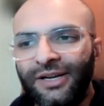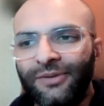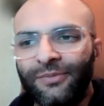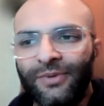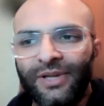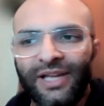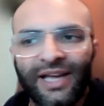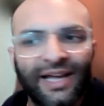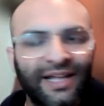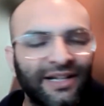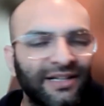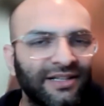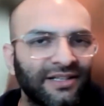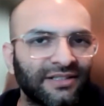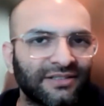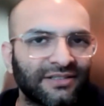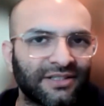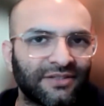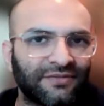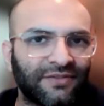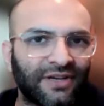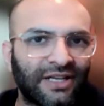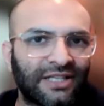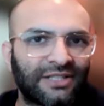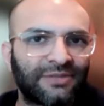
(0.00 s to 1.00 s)
We had these
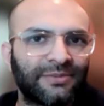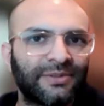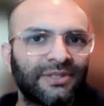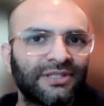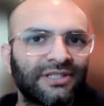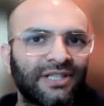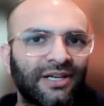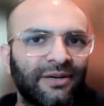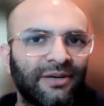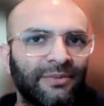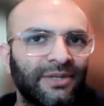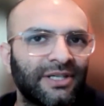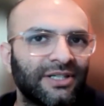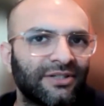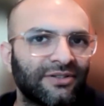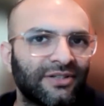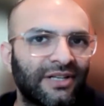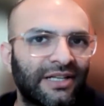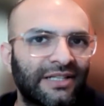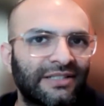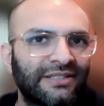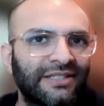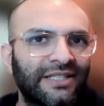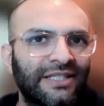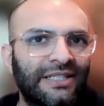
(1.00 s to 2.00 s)
investments come into,
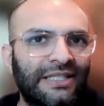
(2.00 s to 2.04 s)
let's say,